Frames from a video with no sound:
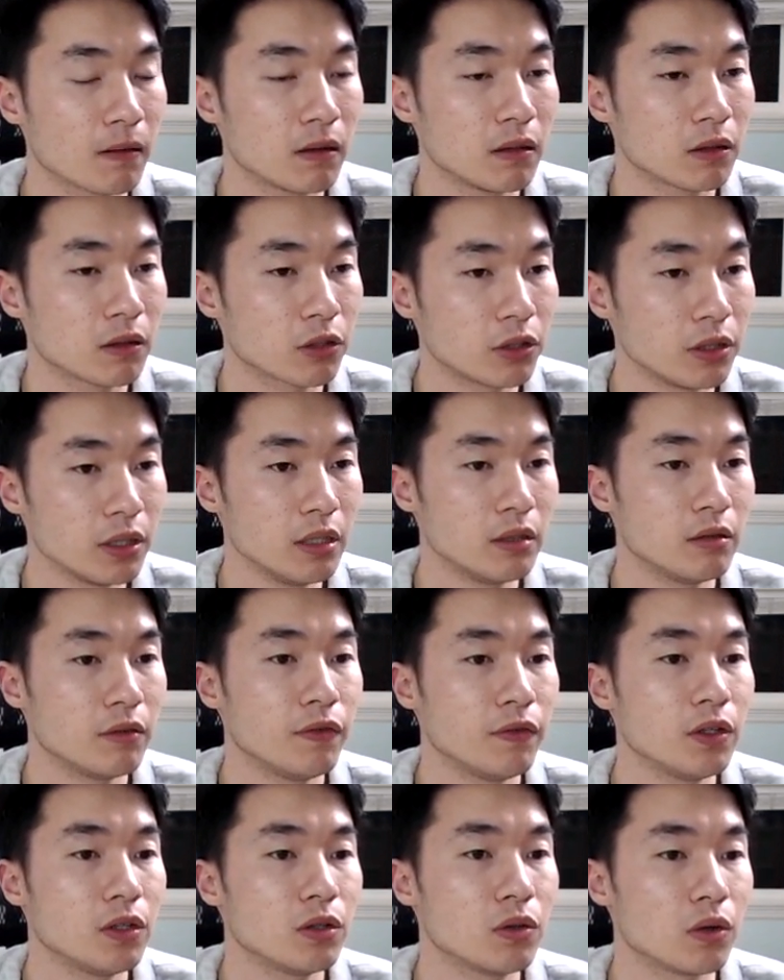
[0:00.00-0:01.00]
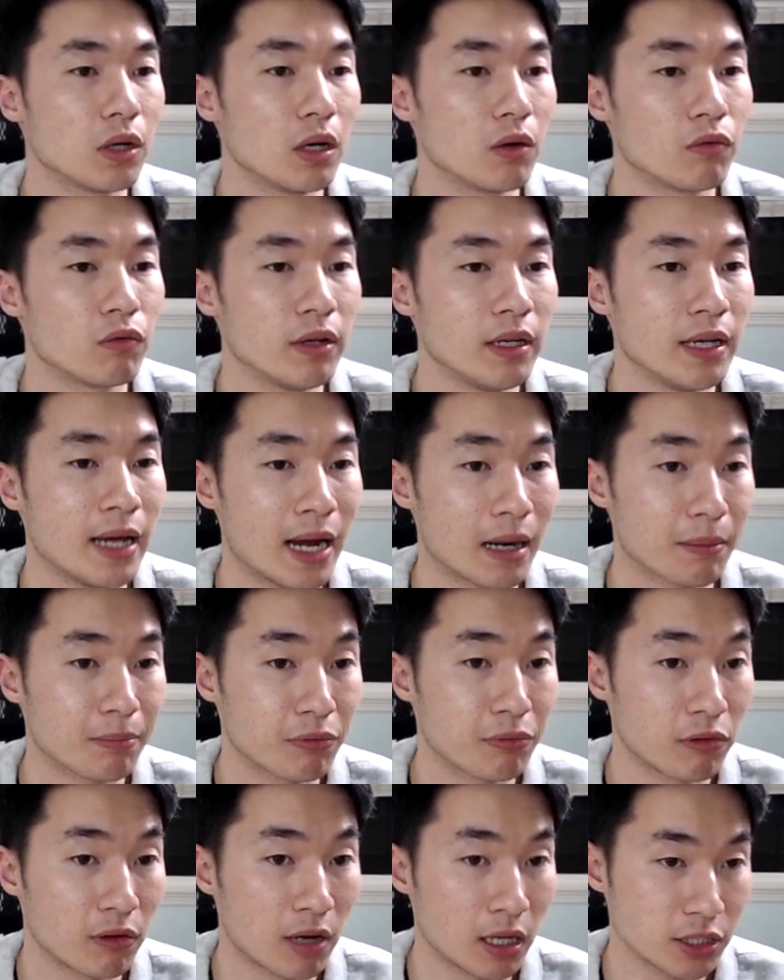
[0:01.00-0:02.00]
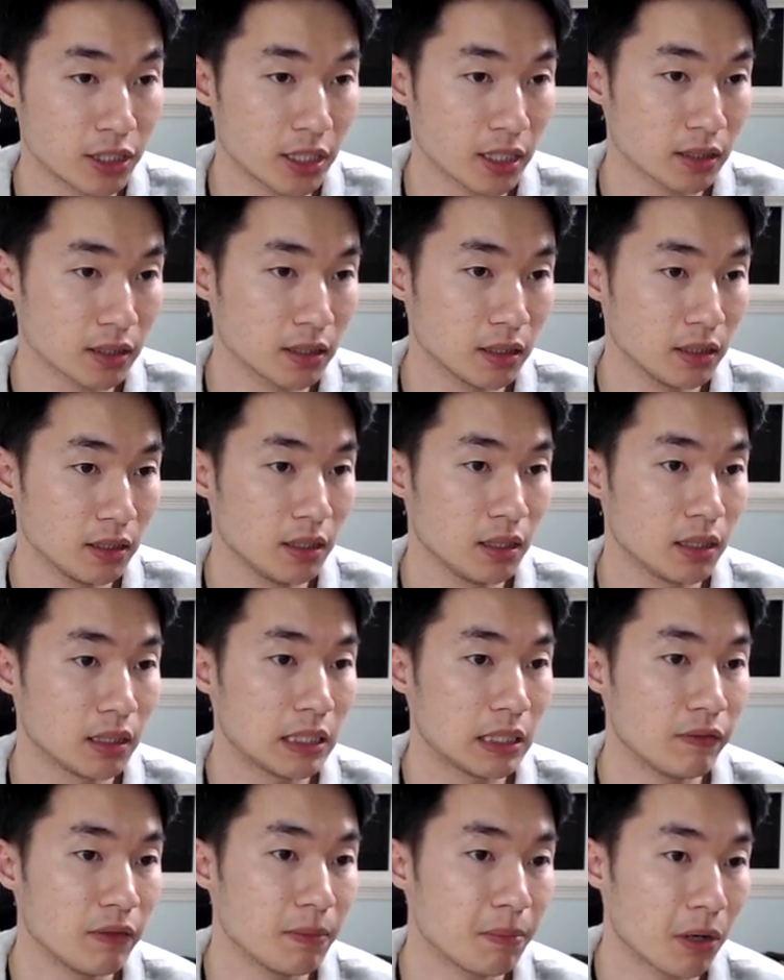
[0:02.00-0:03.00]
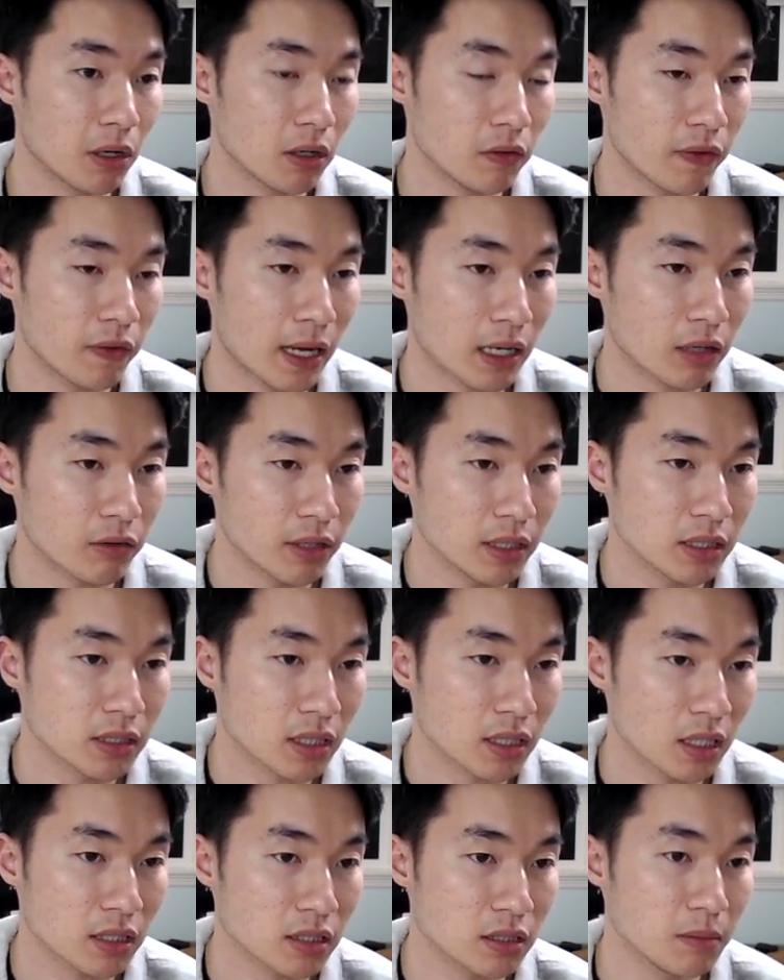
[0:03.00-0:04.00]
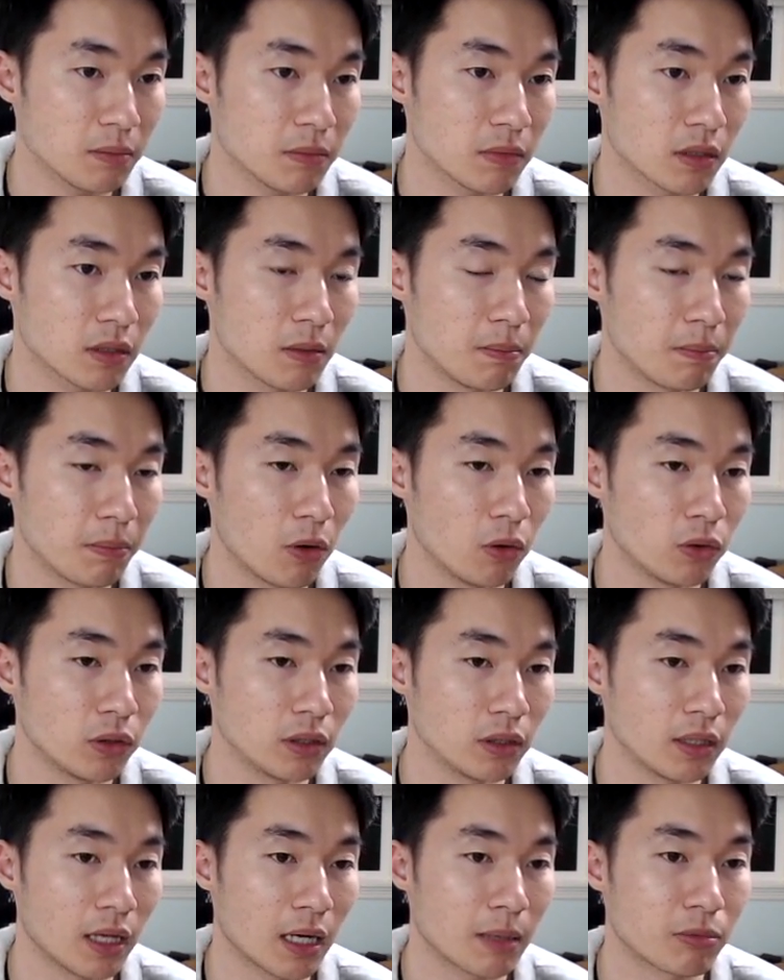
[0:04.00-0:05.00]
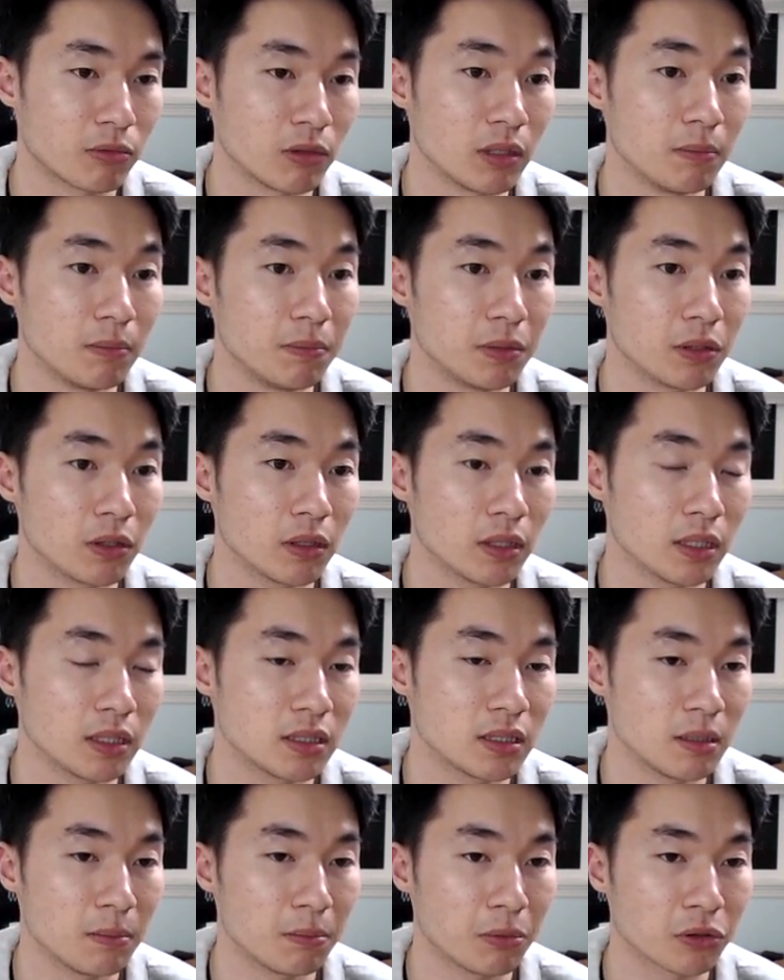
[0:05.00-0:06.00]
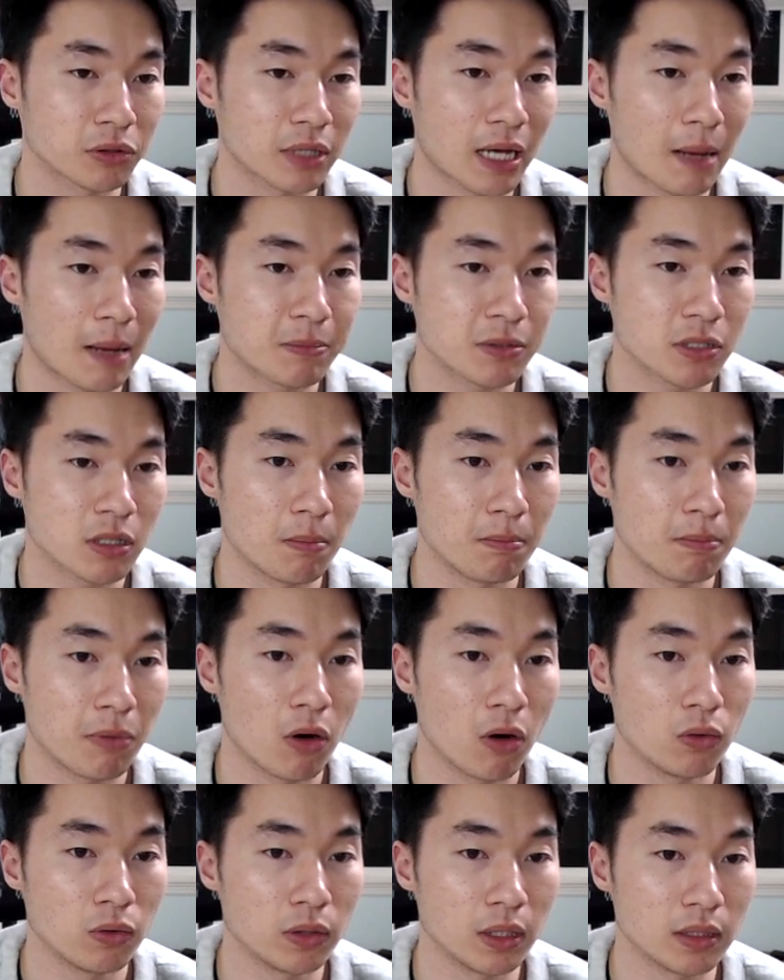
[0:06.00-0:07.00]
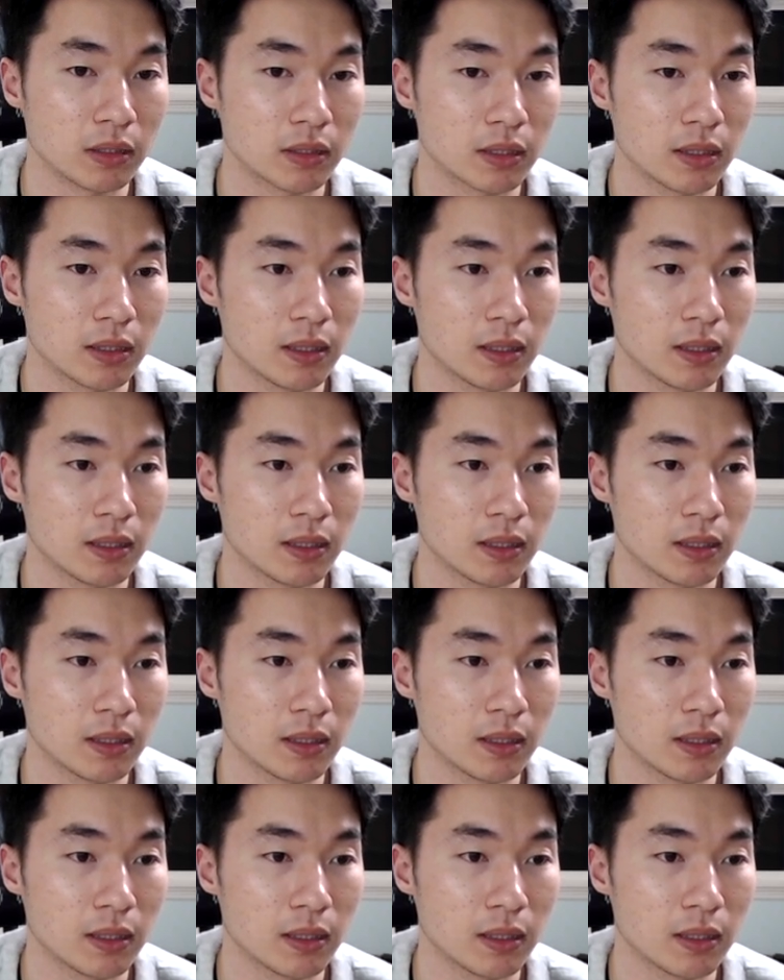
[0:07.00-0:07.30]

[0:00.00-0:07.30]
Third interview, a React project. Given part of HackerRank's custom component library, build a simple tabs component.